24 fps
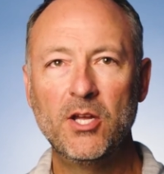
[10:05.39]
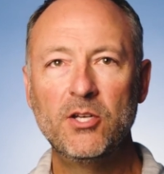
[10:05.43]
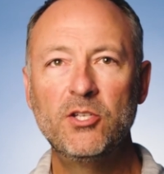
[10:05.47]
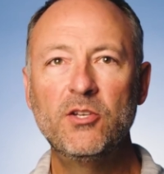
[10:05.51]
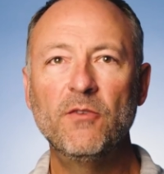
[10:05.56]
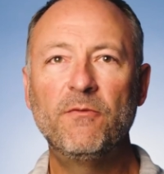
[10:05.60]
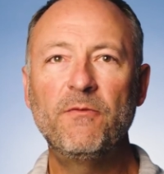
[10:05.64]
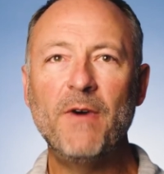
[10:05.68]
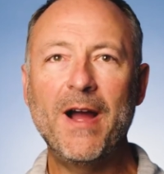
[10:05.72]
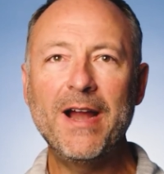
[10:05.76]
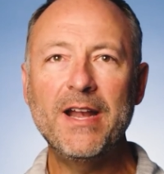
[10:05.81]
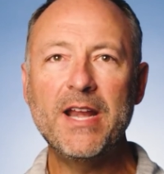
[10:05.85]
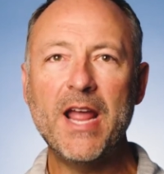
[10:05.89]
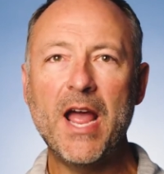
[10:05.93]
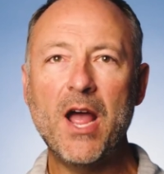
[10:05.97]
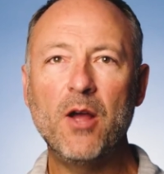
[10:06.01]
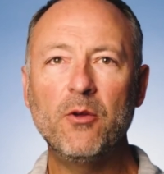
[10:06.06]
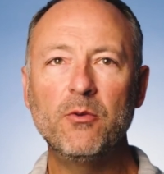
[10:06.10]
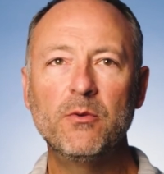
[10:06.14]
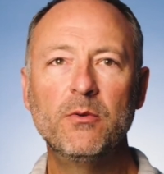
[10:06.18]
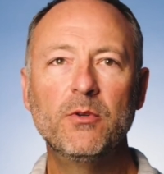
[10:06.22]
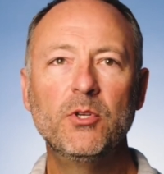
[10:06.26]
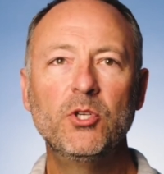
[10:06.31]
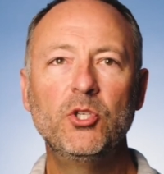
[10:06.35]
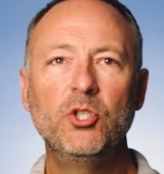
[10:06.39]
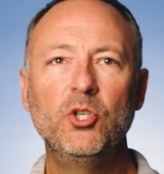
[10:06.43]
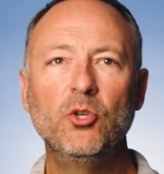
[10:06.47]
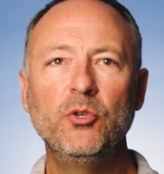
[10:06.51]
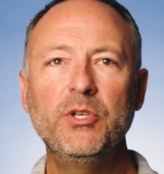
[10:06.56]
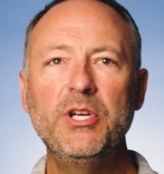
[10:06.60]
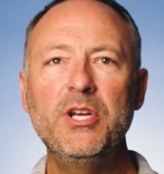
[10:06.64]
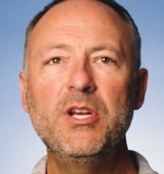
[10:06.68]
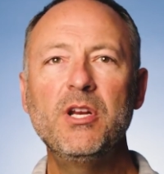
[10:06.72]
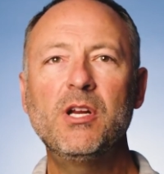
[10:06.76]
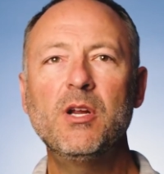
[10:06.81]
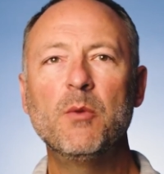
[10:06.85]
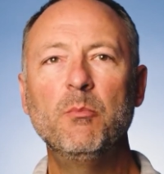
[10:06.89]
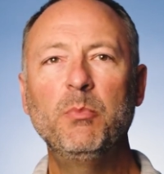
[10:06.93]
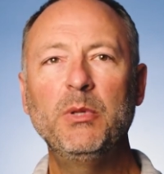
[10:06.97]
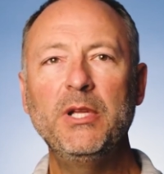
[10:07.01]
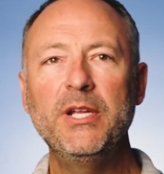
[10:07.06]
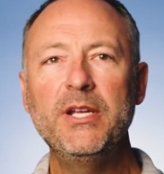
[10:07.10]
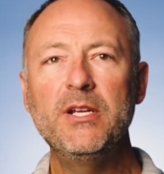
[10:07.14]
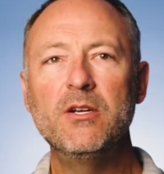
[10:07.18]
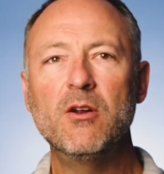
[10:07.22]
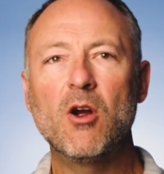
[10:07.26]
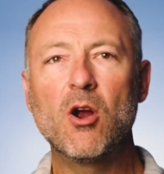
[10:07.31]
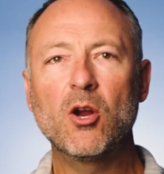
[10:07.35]
To find out, you'll need to
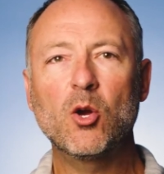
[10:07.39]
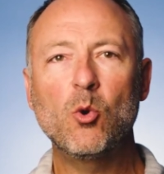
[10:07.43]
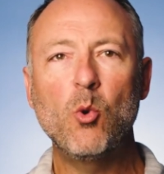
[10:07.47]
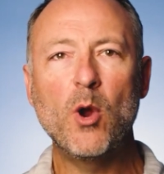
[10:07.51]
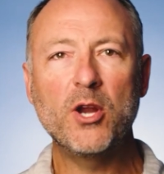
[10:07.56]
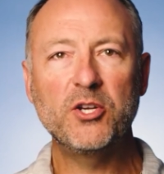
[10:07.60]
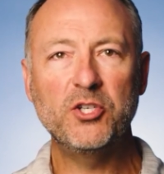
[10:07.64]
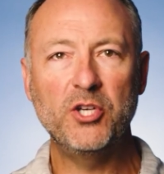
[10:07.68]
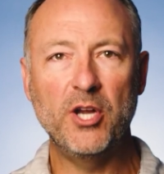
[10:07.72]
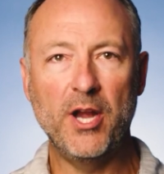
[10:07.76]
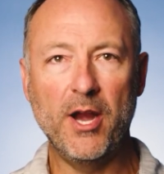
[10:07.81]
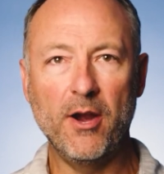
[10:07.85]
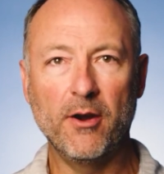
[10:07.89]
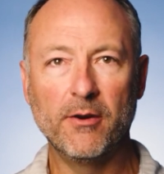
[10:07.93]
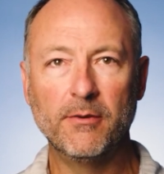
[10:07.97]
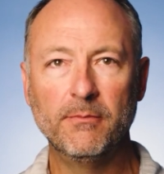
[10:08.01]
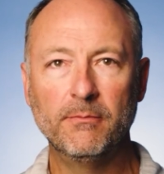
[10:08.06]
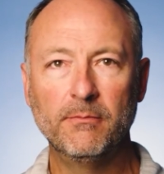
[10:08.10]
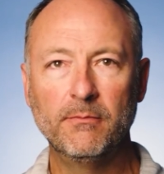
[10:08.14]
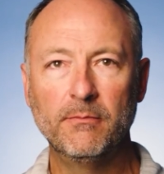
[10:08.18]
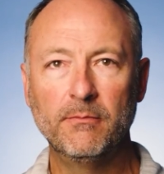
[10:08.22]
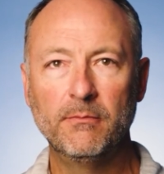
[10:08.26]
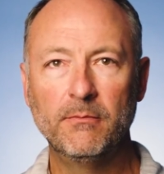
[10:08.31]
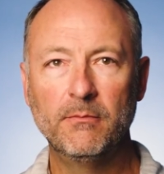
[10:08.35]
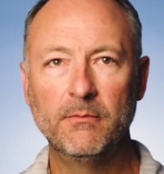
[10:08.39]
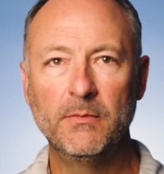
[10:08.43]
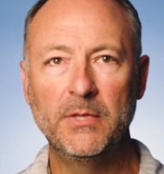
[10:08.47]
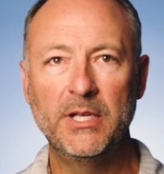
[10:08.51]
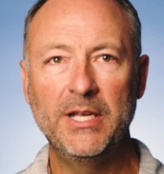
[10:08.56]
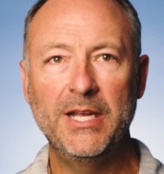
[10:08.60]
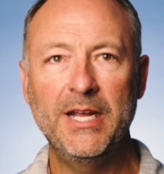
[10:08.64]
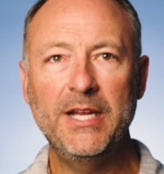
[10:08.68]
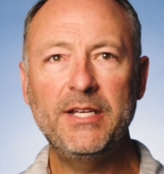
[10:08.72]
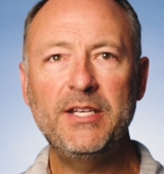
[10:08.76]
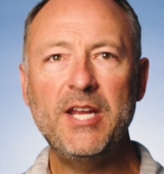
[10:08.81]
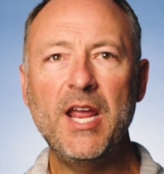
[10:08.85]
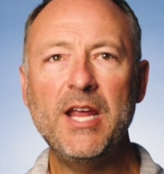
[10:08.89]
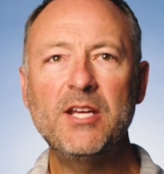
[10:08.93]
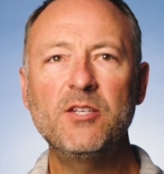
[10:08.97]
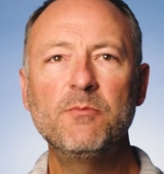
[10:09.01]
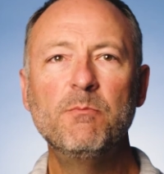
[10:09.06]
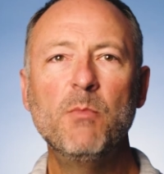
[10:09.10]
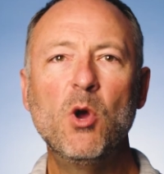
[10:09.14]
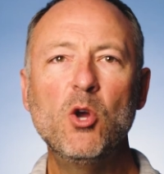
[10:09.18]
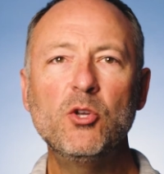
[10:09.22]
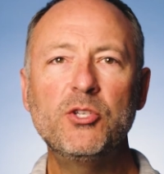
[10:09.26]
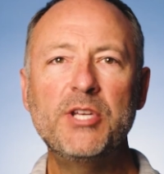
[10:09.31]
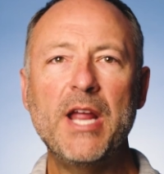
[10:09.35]
complete our questionnaire. It takes
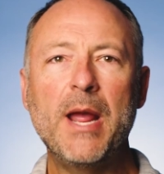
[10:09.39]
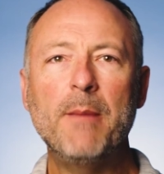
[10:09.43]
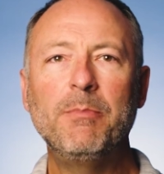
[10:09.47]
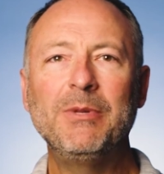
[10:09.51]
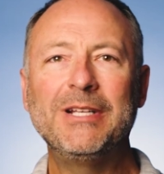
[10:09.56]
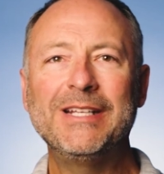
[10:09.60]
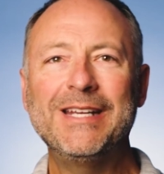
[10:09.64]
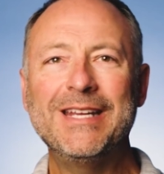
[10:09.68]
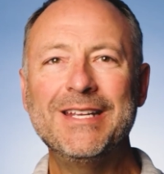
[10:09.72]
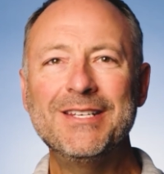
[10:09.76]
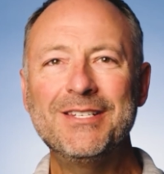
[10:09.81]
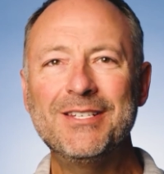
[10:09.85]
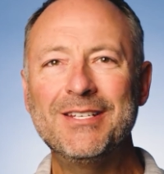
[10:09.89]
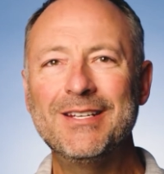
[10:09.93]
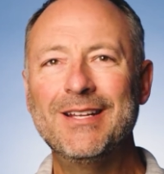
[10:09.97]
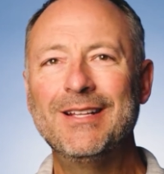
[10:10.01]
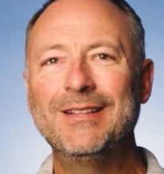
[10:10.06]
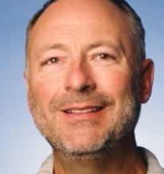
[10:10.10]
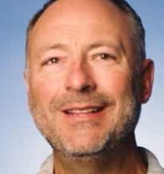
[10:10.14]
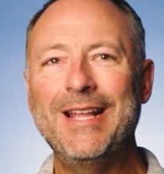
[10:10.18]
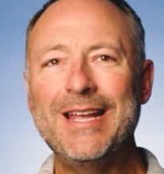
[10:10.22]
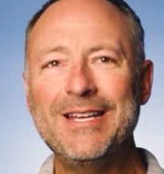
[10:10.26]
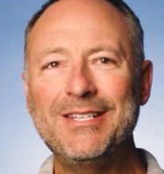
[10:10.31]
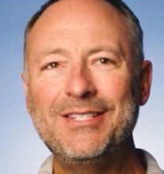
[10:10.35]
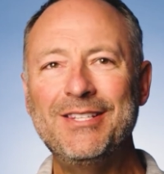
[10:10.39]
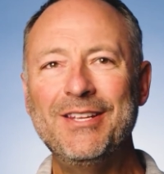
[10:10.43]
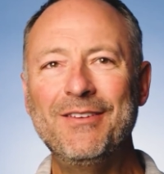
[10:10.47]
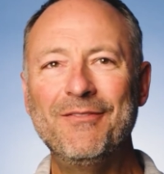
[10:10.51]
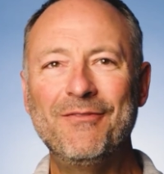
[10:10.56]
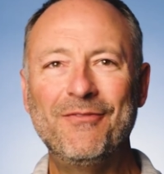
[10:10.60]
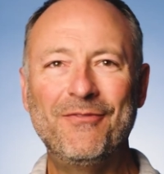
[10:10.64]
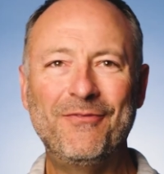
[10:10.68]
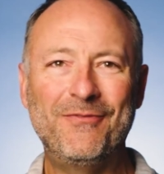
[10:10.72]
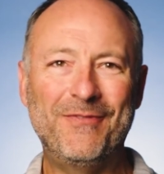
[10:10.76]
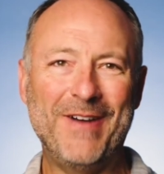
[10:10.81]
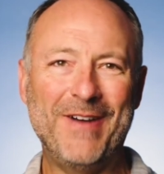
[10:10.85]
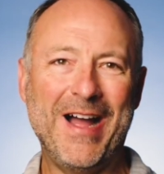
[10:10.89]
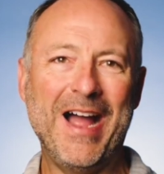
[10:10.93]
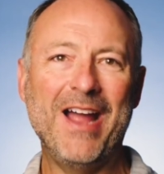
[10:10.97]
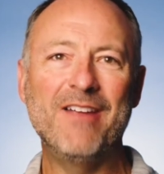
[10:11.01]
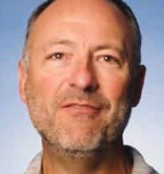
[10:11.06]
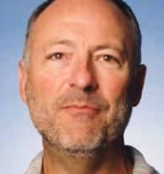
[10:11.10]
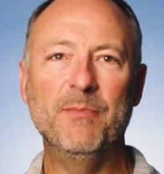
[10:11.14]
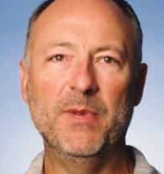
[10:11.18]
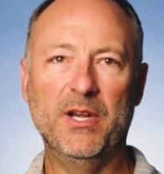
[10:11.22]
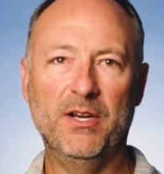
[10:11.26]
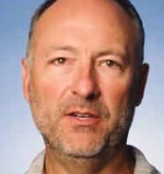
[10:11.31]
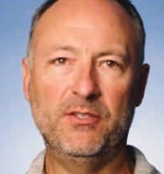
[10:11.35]
most applicants less than
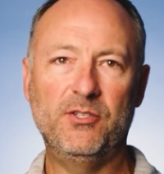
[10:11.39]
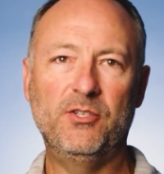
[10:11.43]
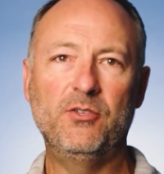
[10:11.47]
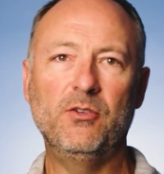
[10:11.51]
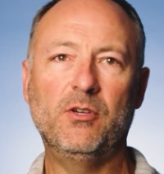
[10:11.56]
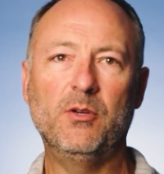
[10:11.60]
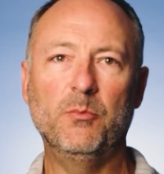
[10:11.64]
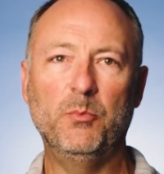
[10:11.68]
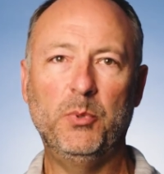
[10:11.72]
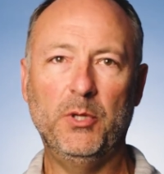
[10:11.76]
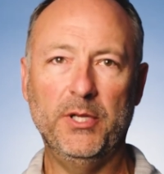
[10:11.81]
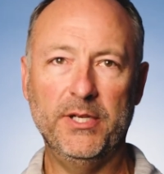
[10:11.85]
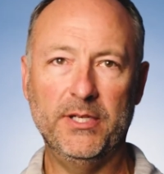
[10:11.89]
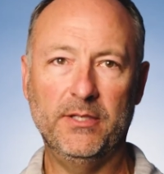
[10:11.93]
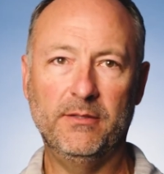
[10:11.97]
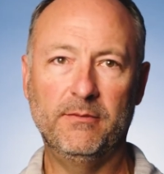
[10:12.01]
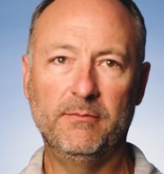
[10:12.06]
5 minutes to complete.